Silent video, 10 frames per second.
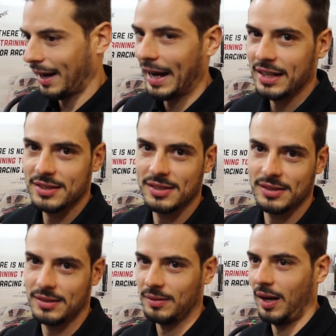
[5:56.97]

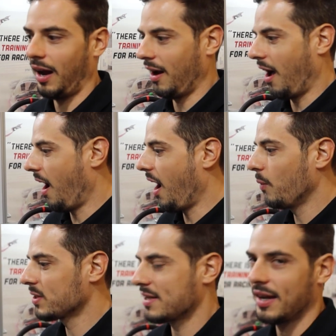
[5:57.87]
has, I
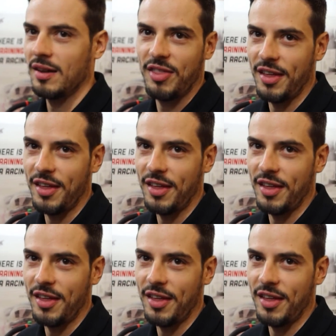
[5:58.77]
would say,